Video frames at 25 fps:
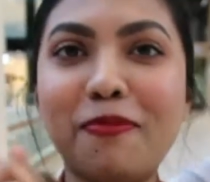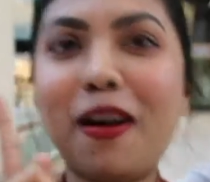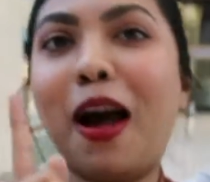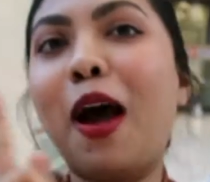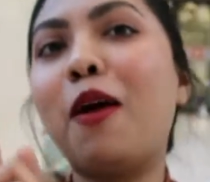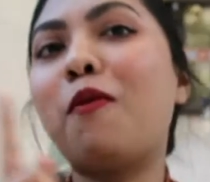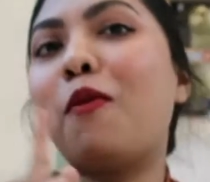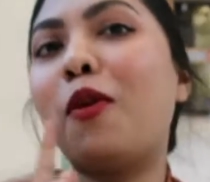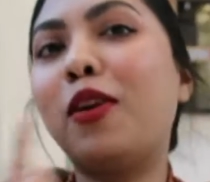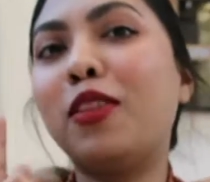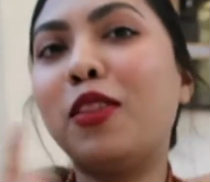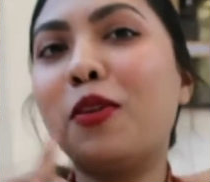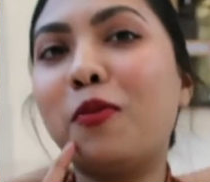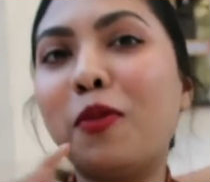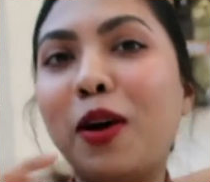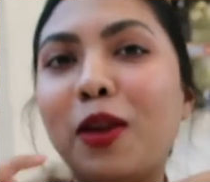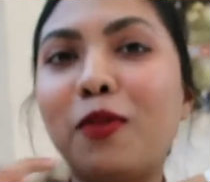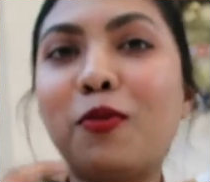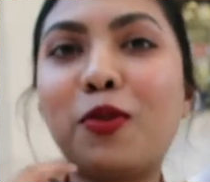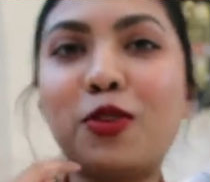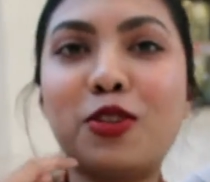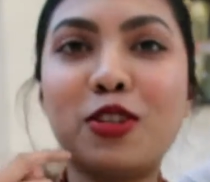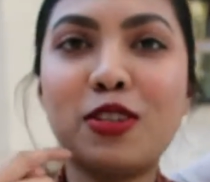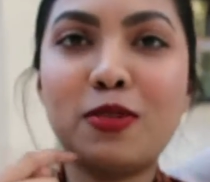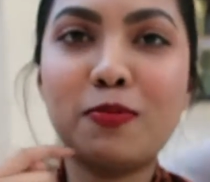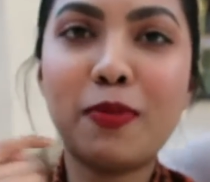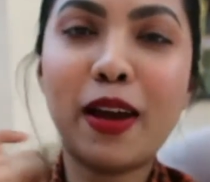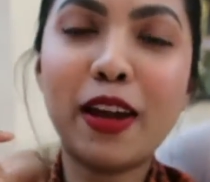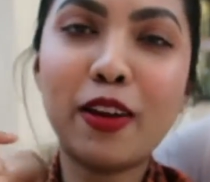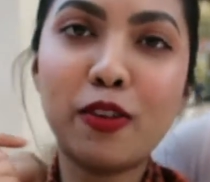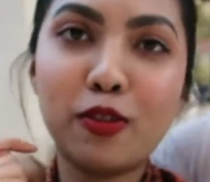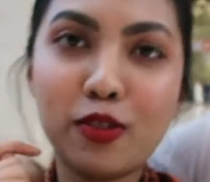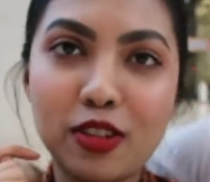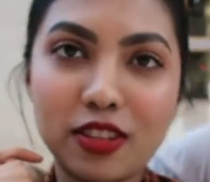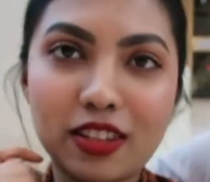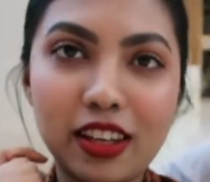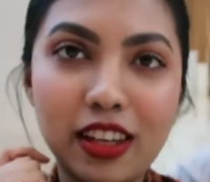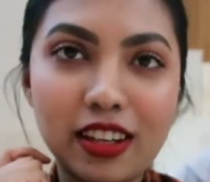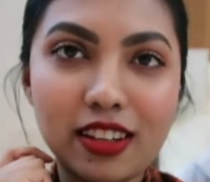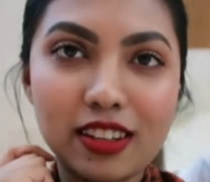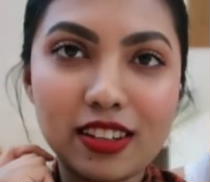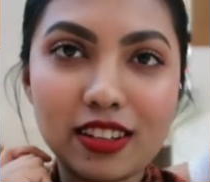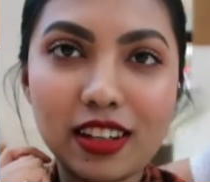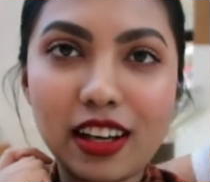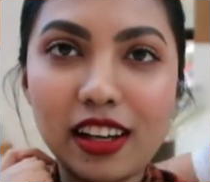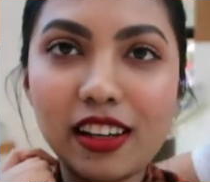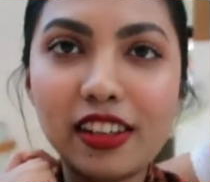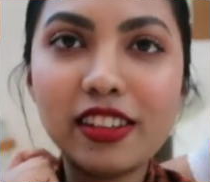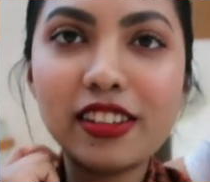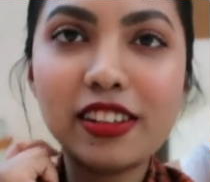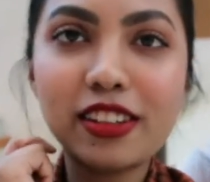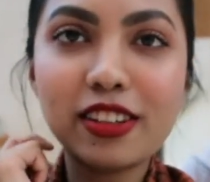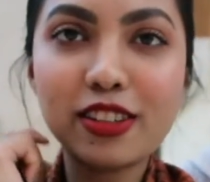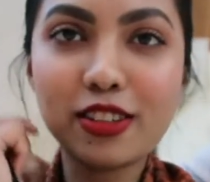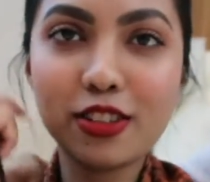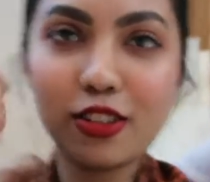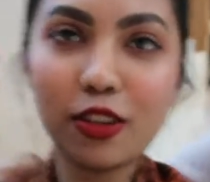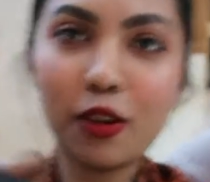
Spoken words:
I want the one which is my own skin color.